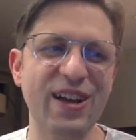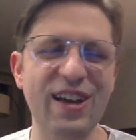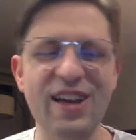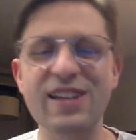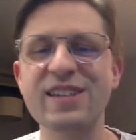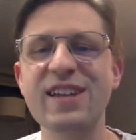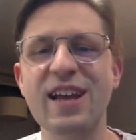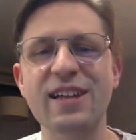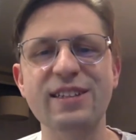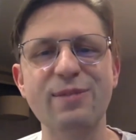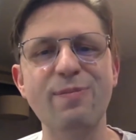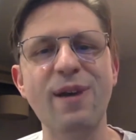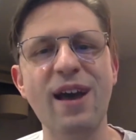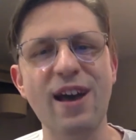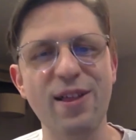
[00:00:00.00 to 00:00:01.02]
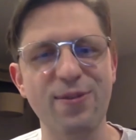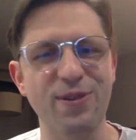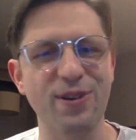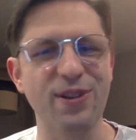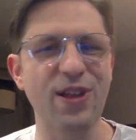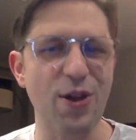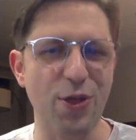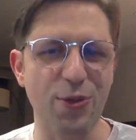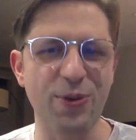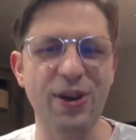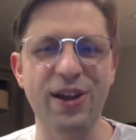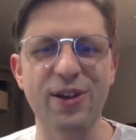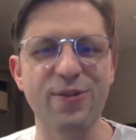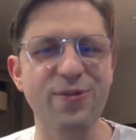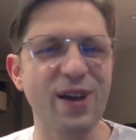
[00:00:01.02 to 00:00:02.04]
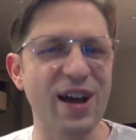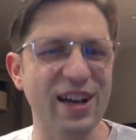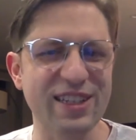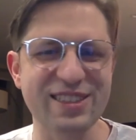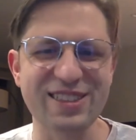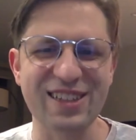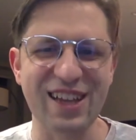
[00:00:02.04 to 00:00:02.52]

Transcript: intense math for a lot of 3D effects.